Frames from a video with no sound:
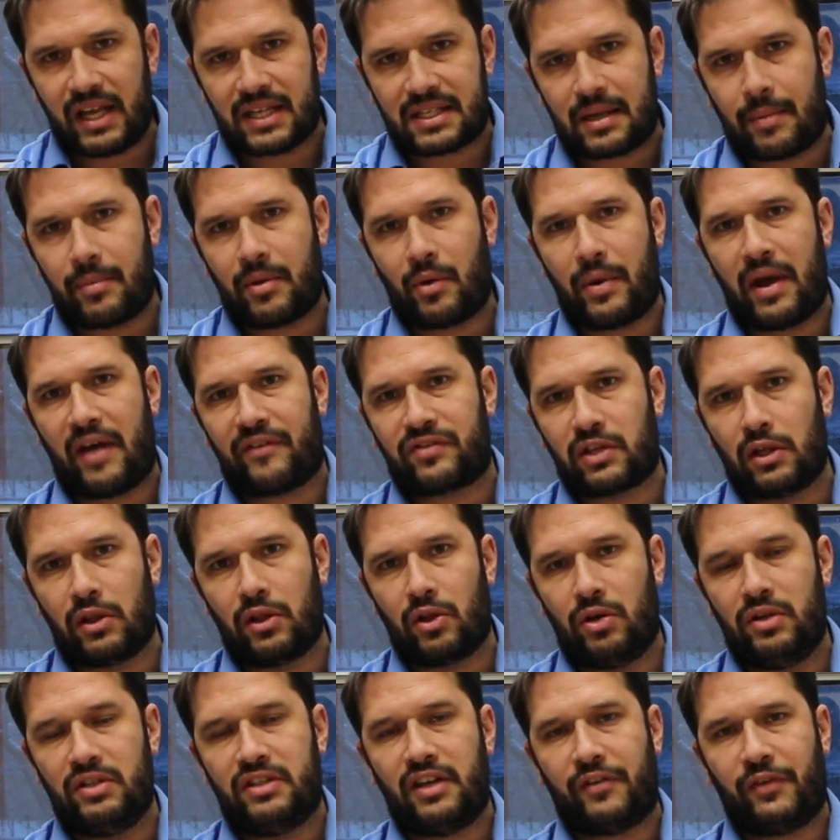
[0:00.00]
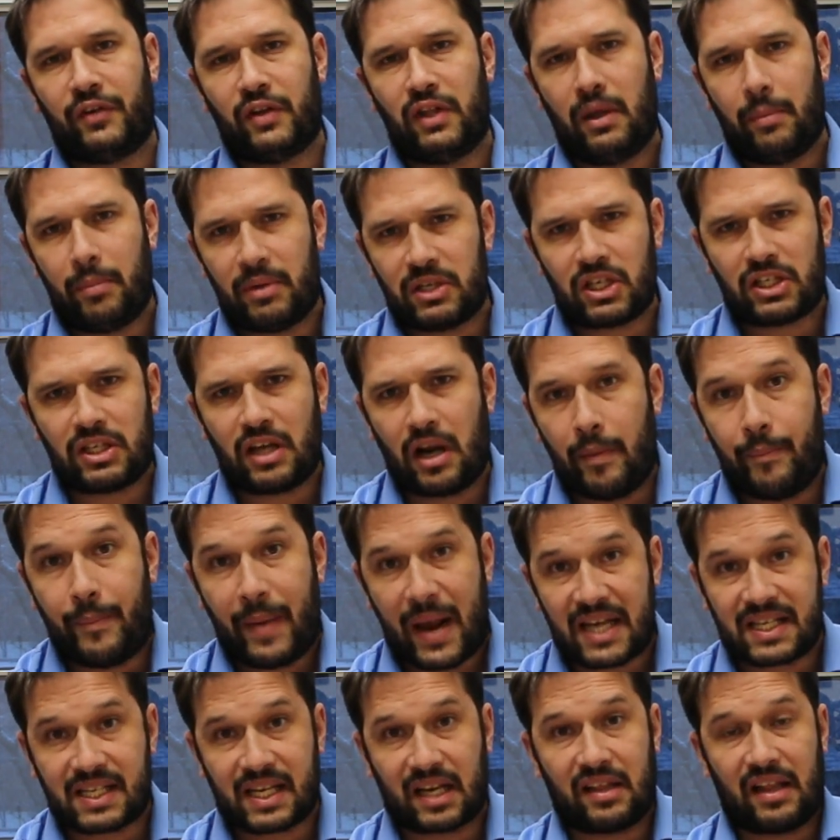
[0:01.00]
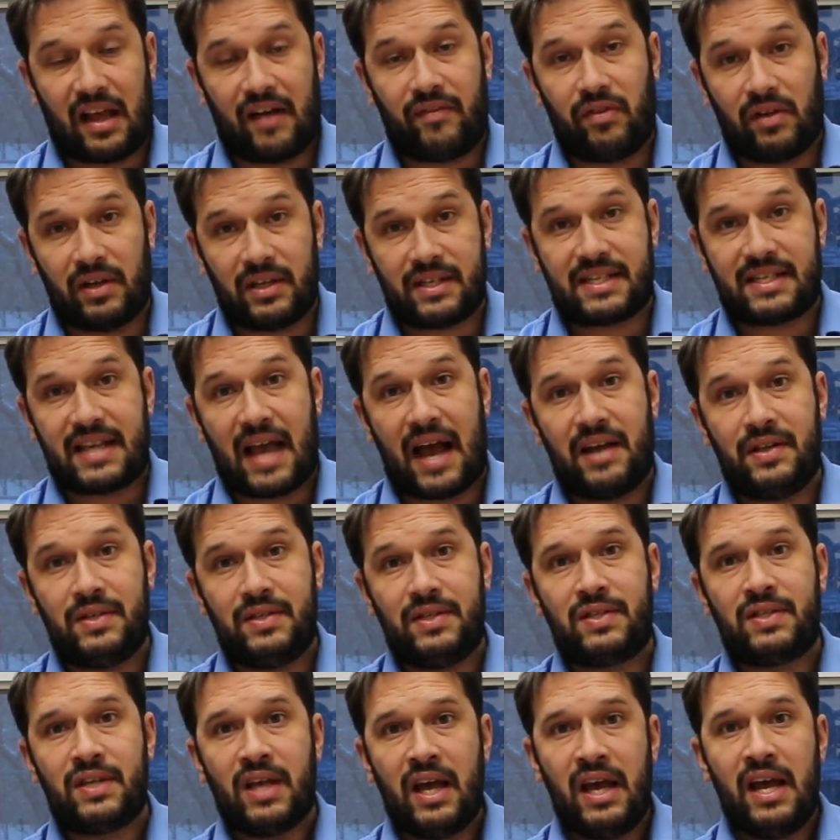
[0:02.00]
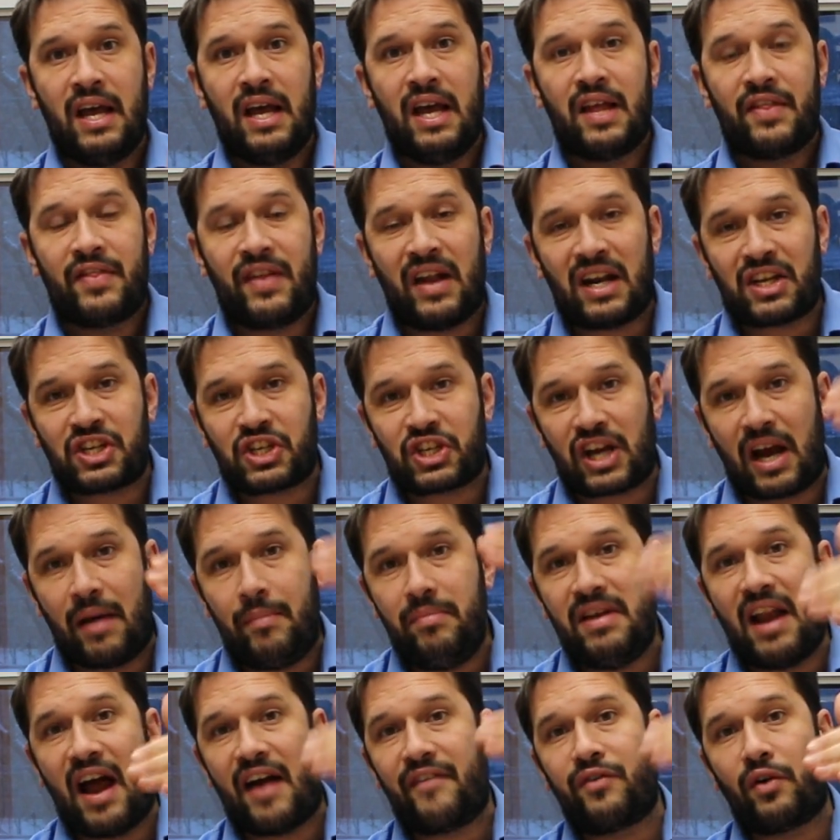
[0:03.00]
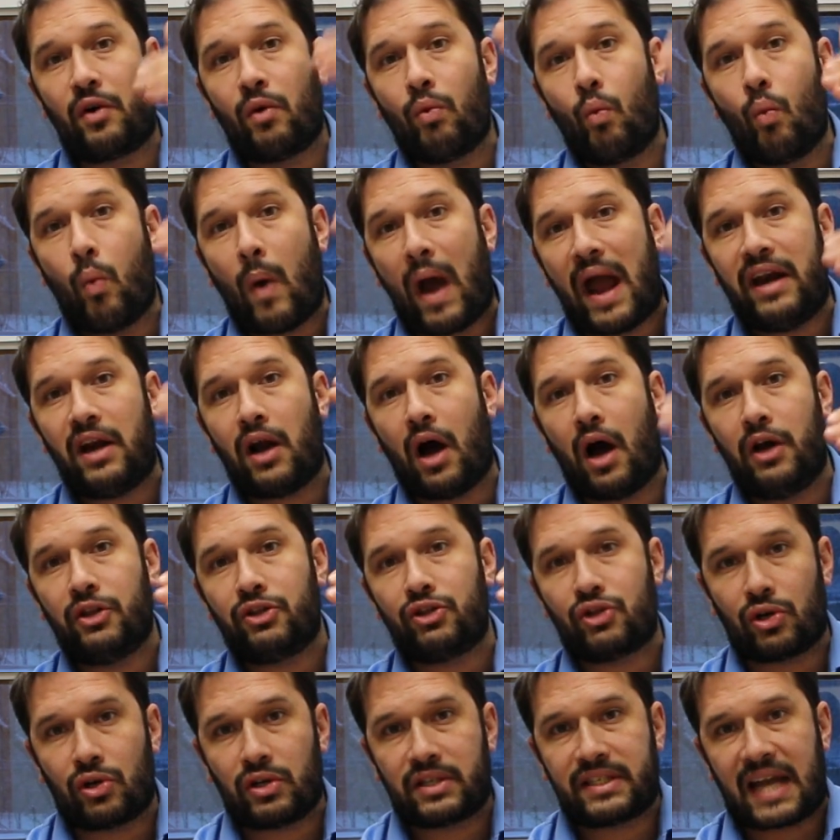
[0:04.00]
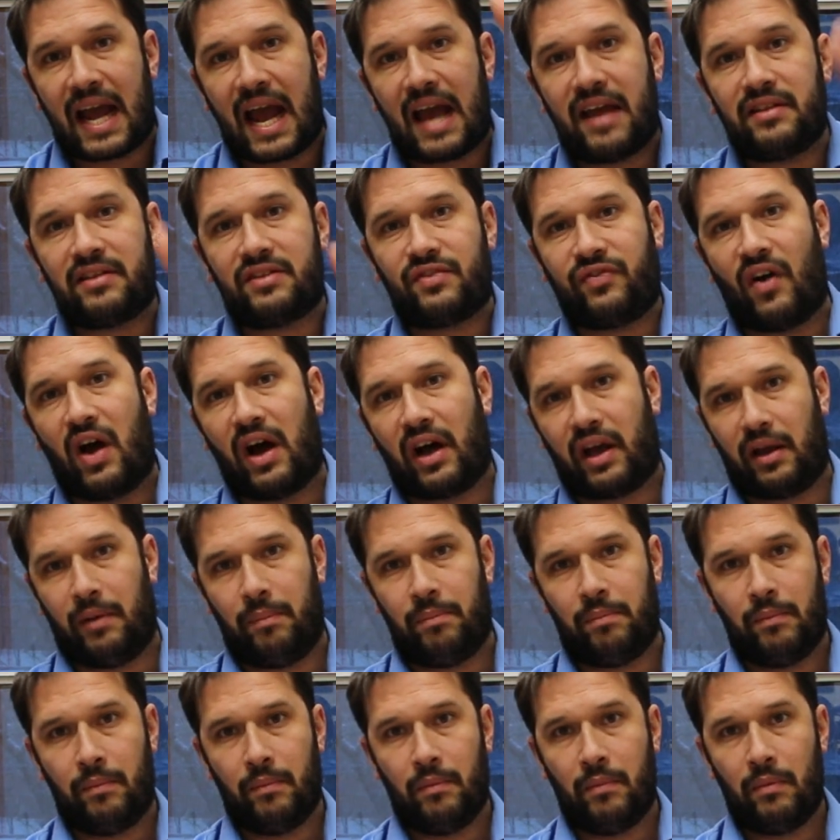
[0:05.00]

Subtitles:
it's something we have to learn differently, but just on a basic level, it says that Hashem never went under 10 tefachim.